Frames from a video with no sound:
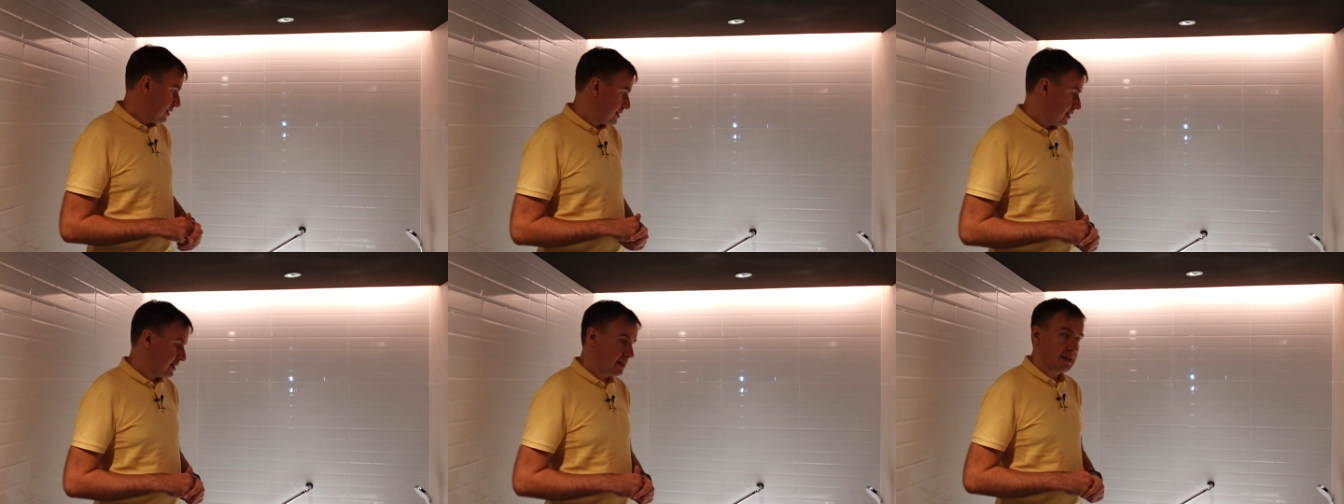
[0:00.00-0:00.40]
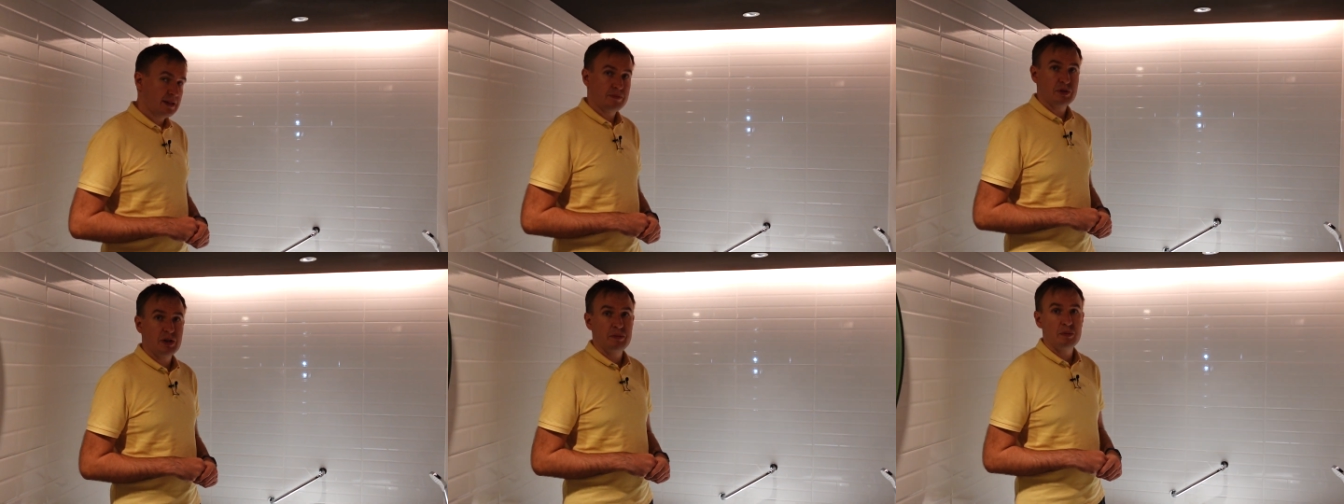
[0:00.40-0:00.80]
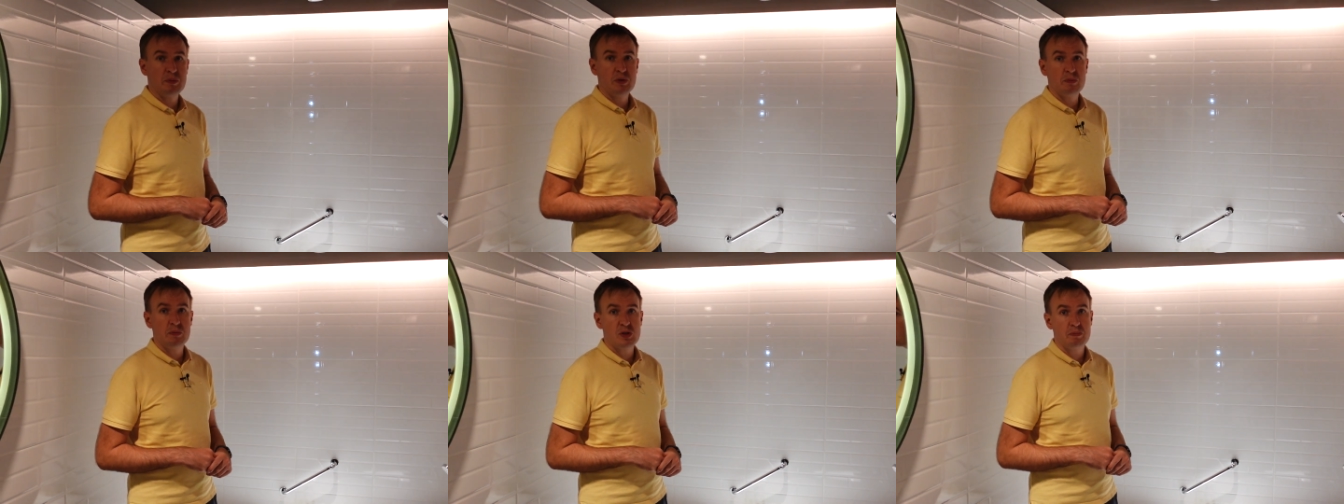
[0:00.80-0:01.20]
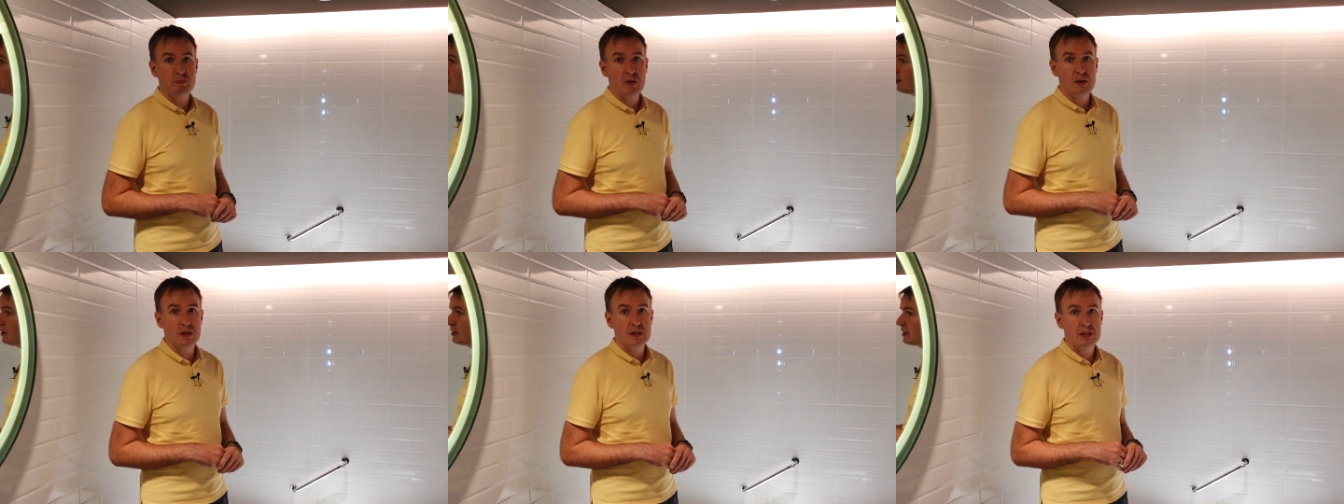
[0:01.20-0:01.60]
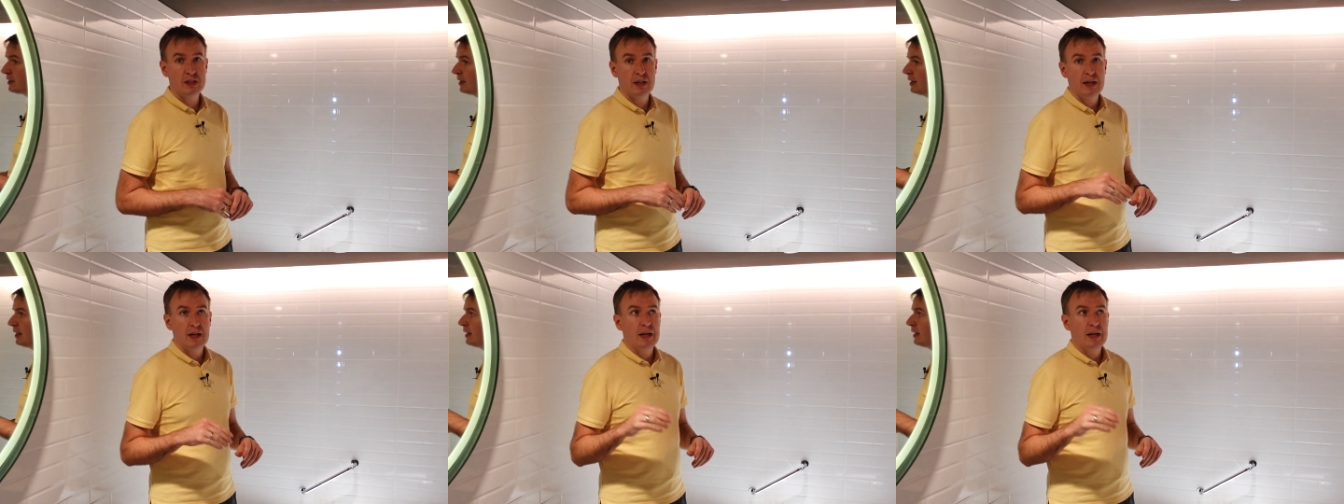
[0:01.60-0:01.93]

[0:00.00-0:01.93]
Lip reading: setting the premium rooms apart.